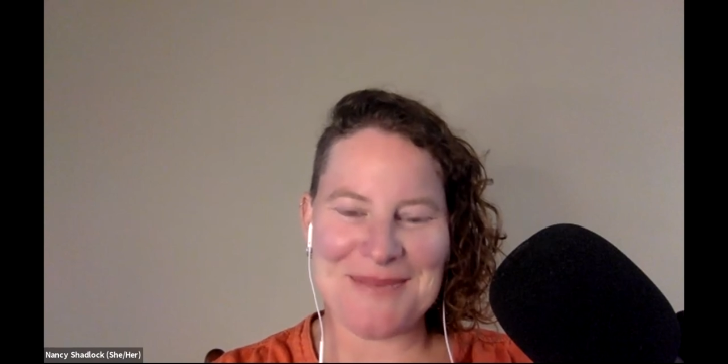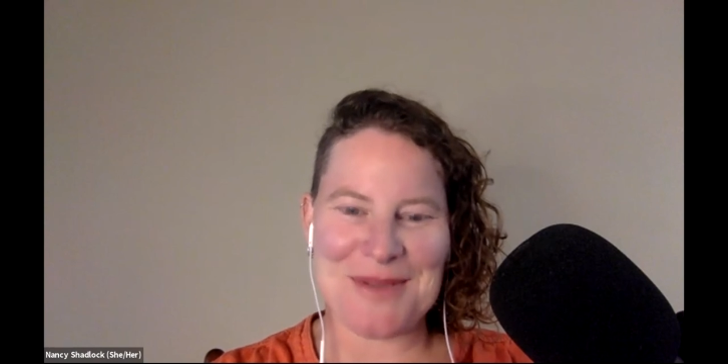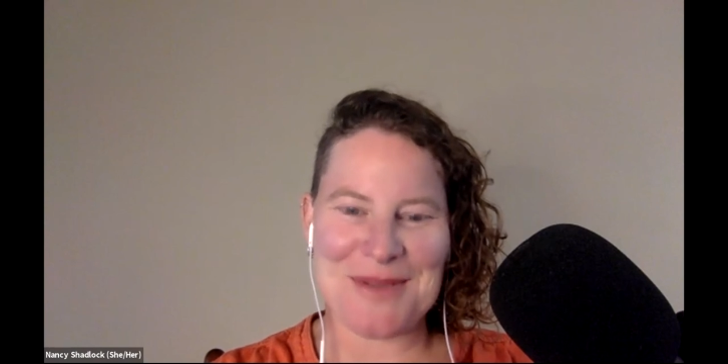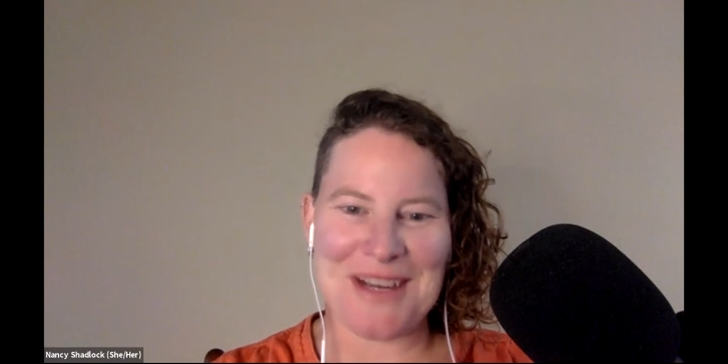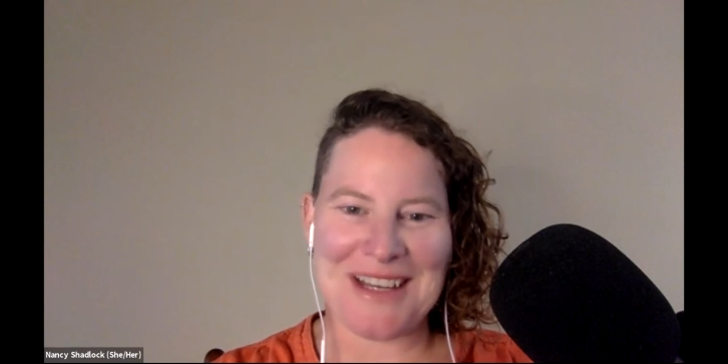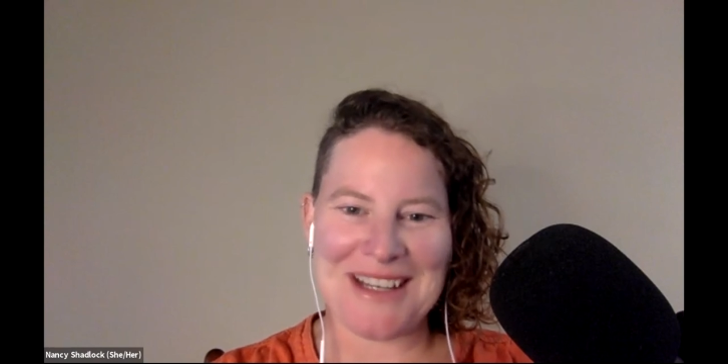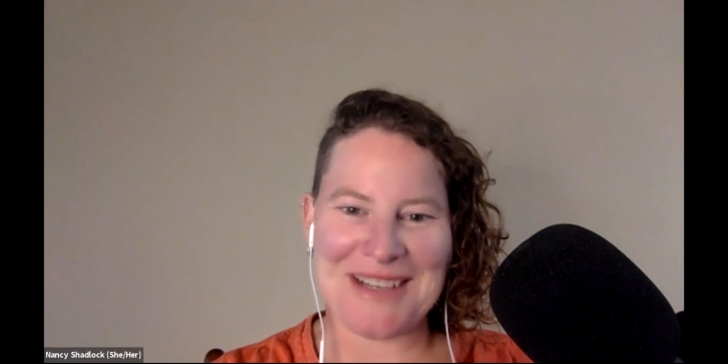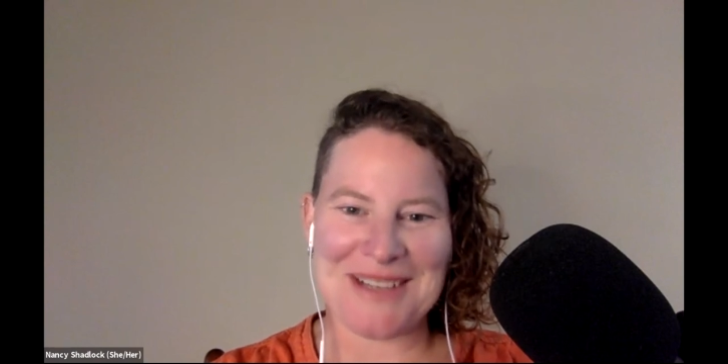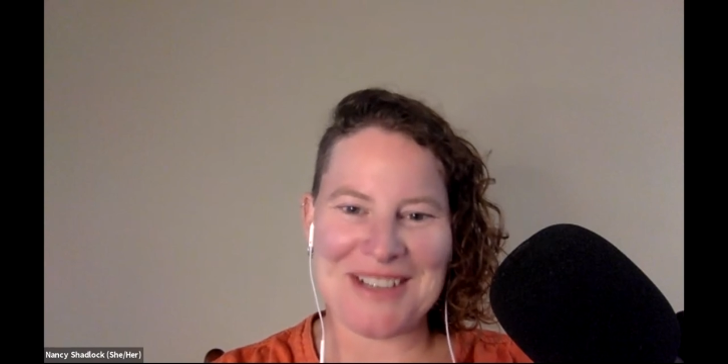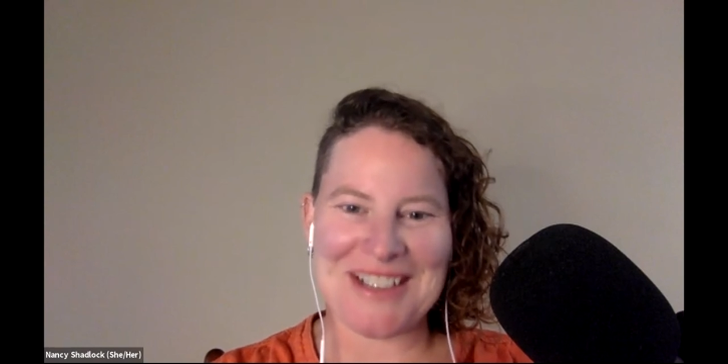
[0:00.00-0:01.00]
quiet
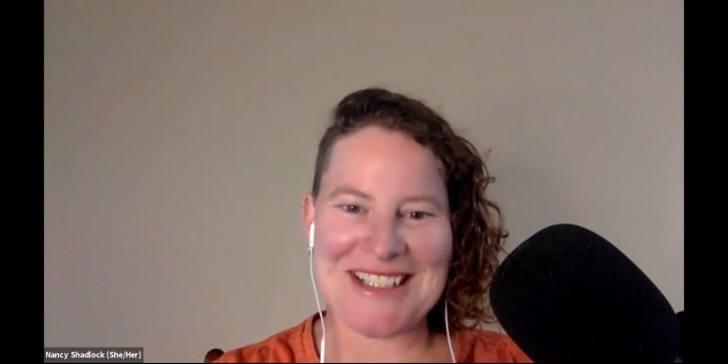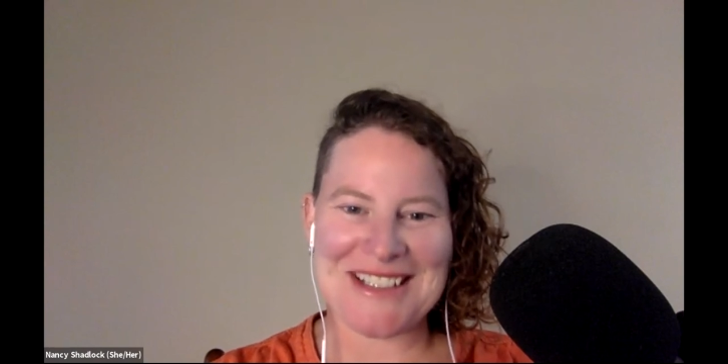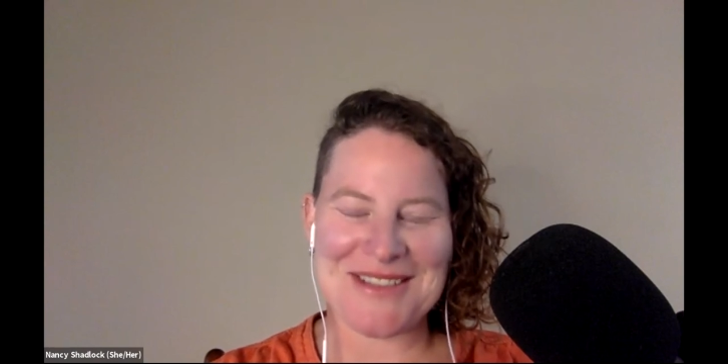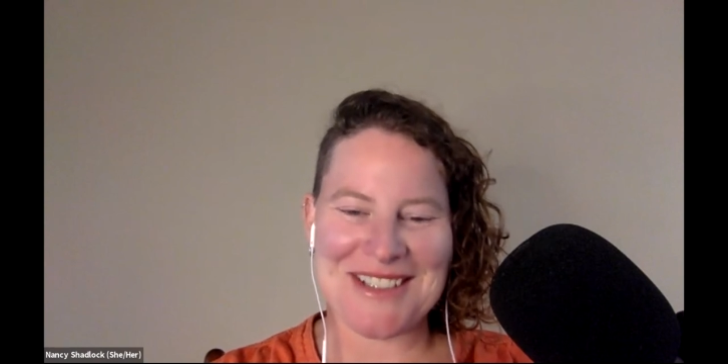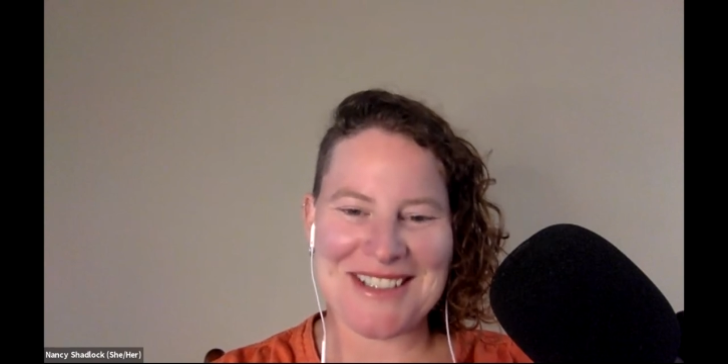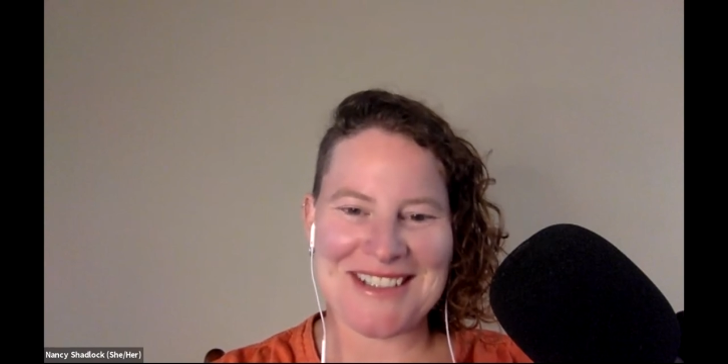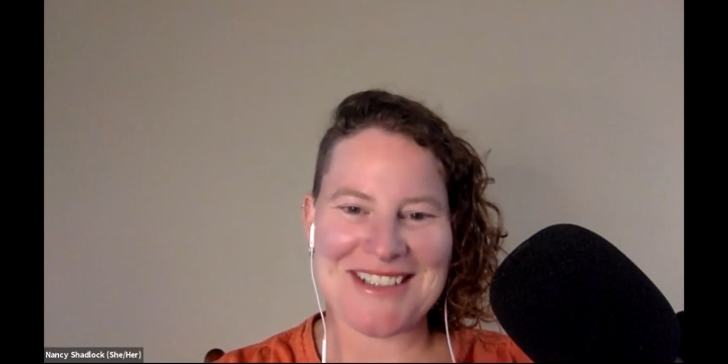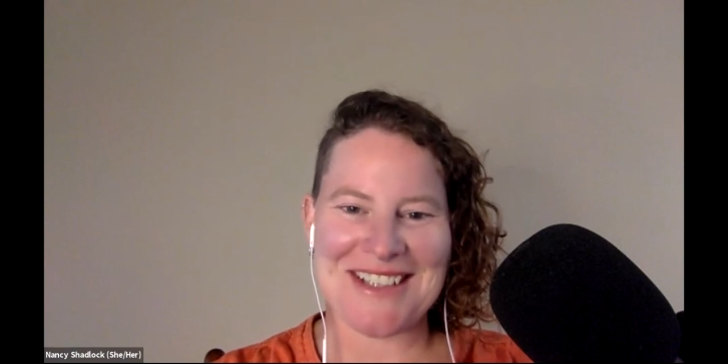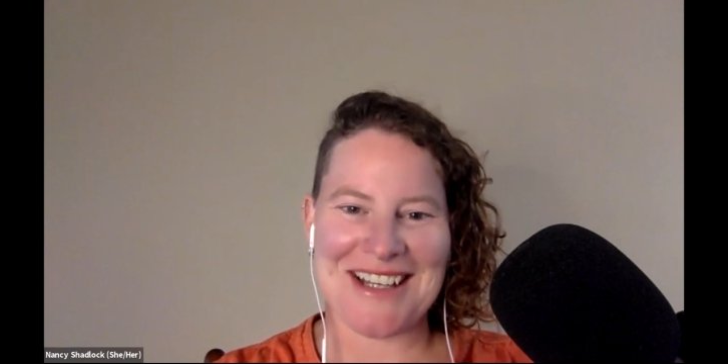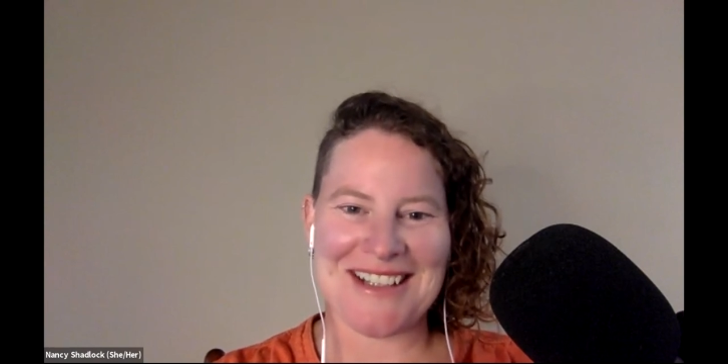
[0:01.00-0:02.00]
about because it was
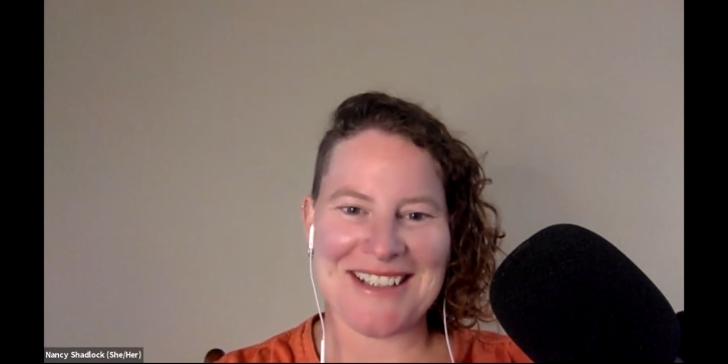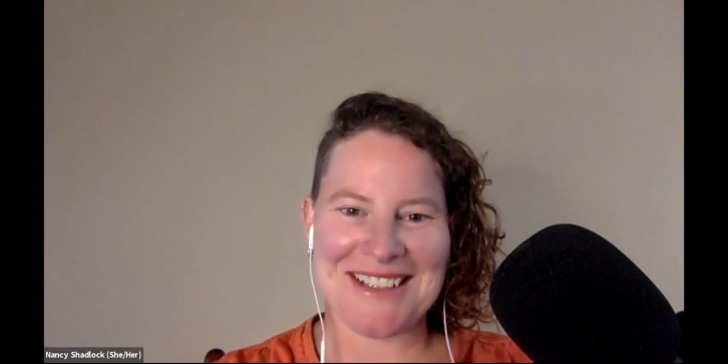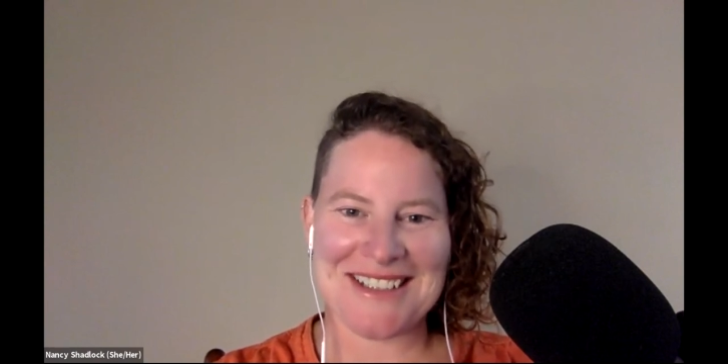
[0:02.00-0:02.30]
not